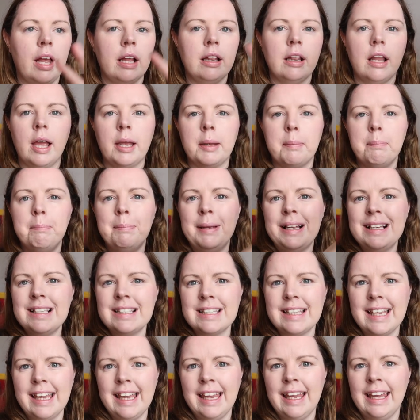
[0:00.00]
like
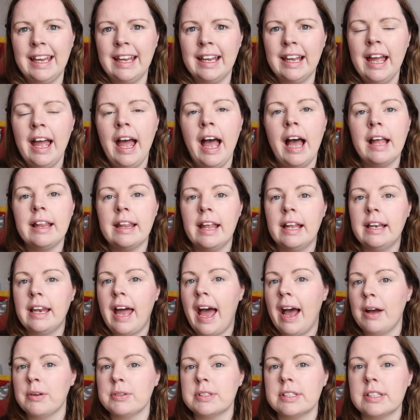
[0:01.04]
building, and then
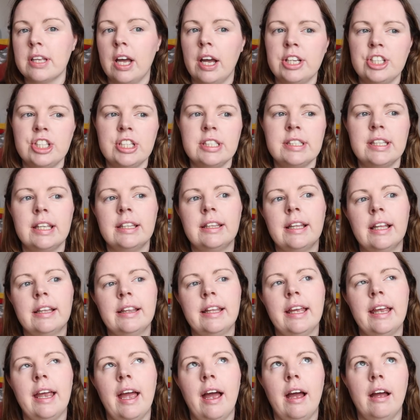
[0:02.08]
outside, she said that
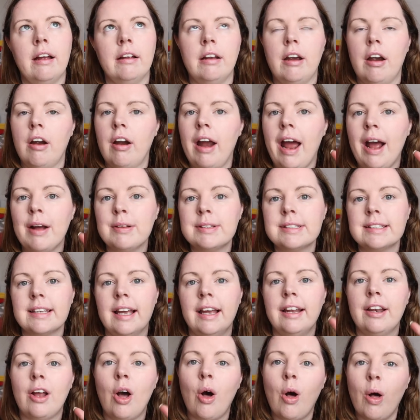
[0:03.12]
they are
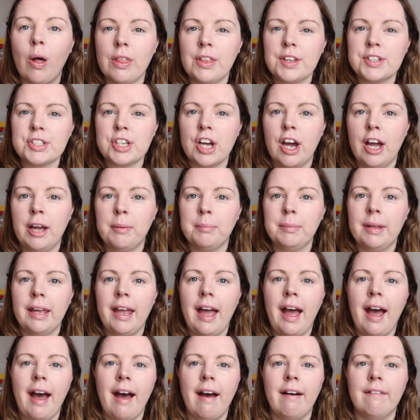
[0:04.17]
outside all the time. They
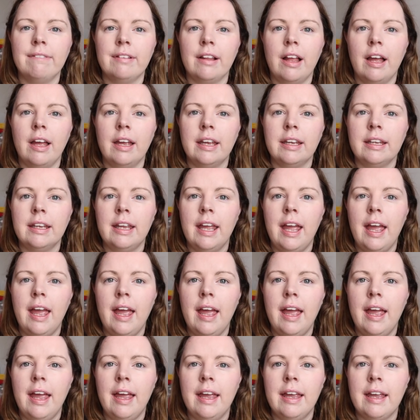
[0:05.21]
have like
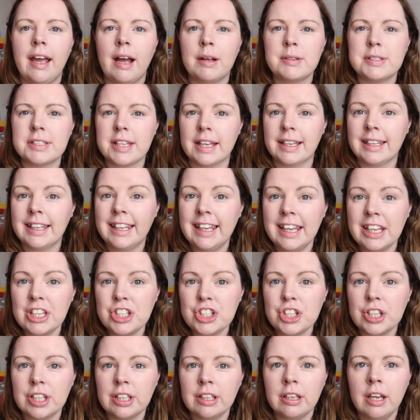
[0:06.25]
a outside
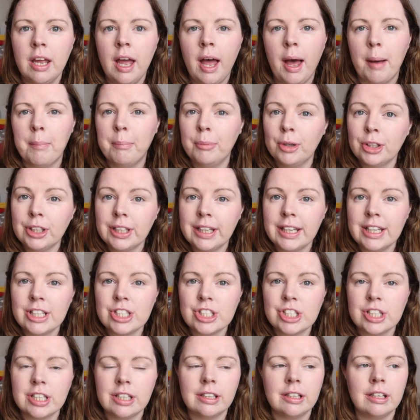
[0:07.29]
kitchen, a mud
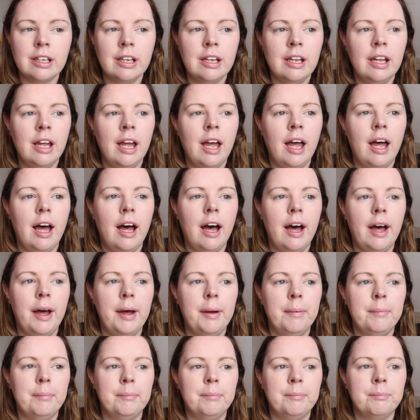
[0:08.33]
kitchen,
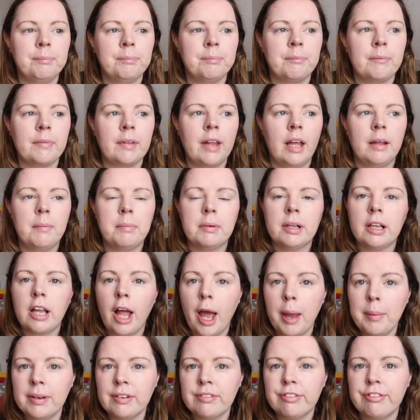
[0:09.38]

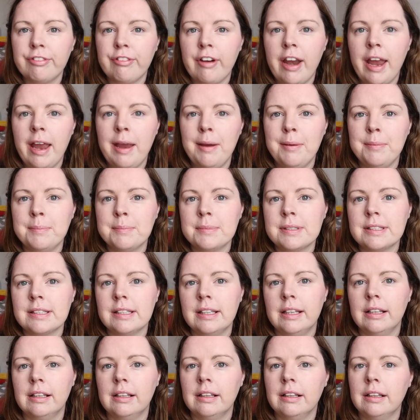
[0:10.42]
climbing frames,
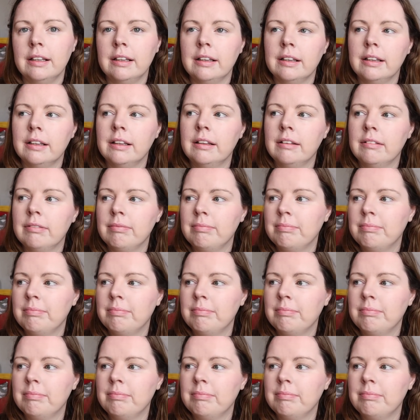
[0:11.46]
little